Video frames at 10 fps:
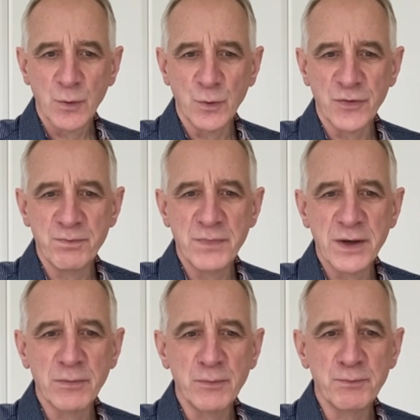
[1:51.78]
with
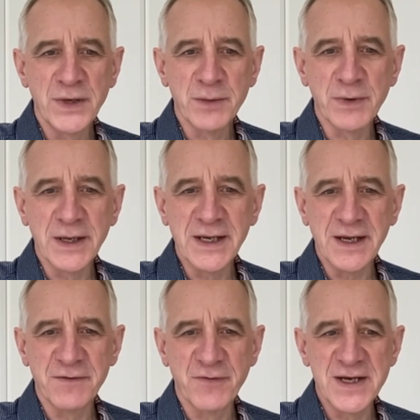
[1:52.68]
minimally
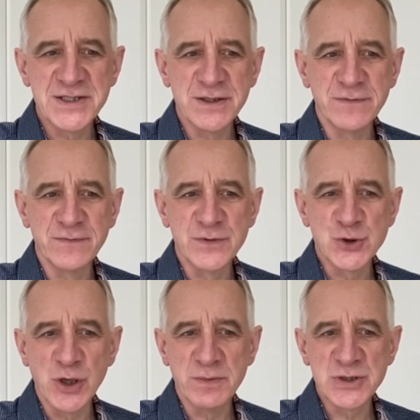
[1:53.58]
invasive
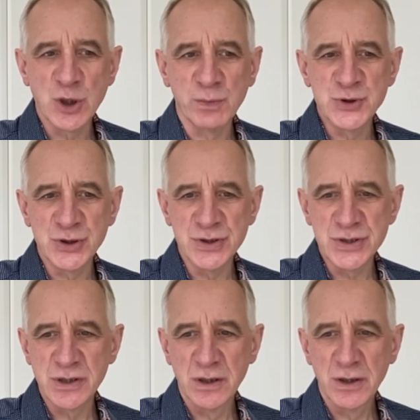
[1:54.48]
treatment
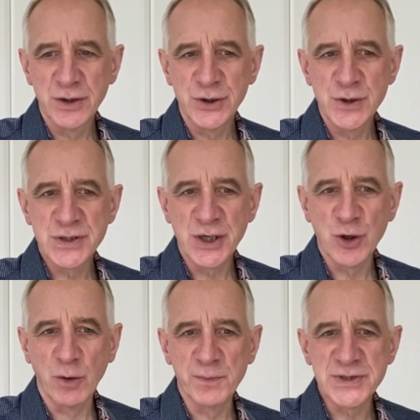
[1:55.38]
options using
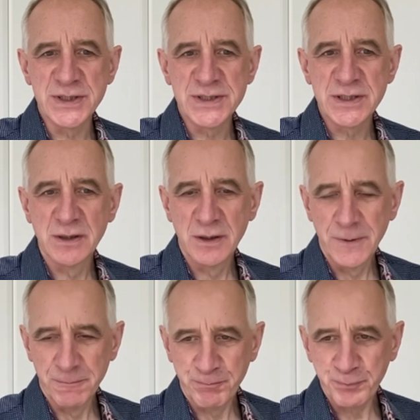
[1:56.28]
composite
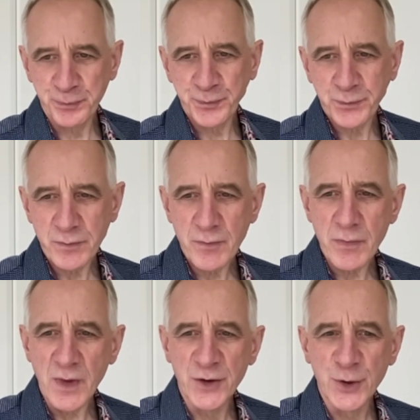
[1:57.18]

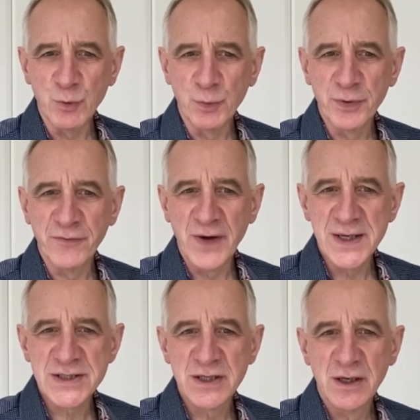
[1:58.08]
that will
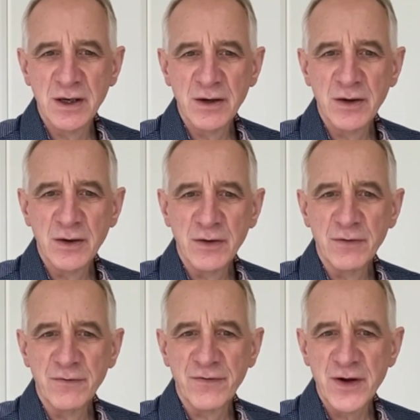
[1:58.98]
prevent
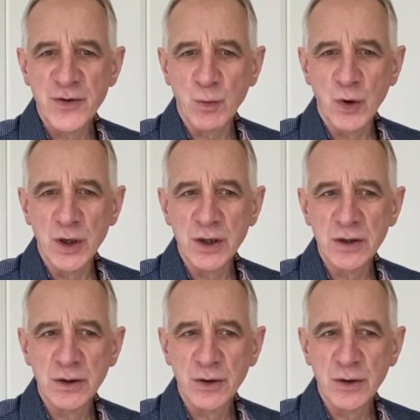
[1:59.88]
further wear,